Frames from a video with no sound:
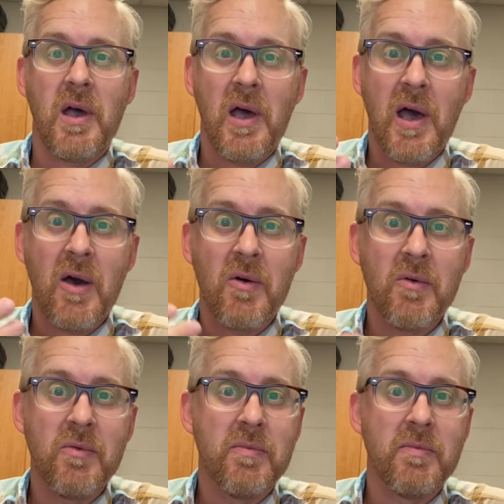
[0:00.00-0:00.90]
how
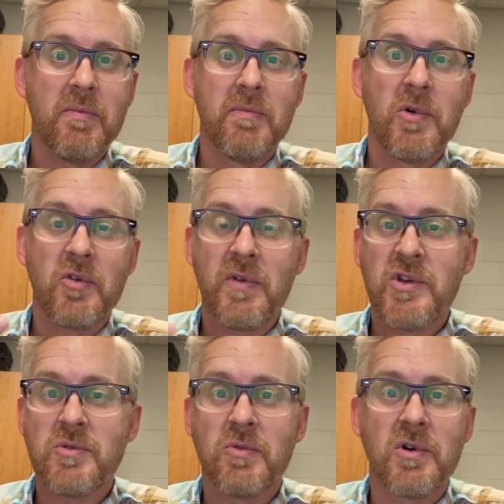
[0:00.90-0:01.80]

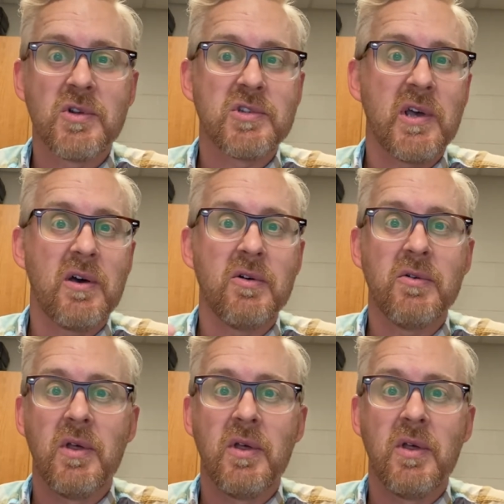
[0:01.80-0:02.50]
motivation works, how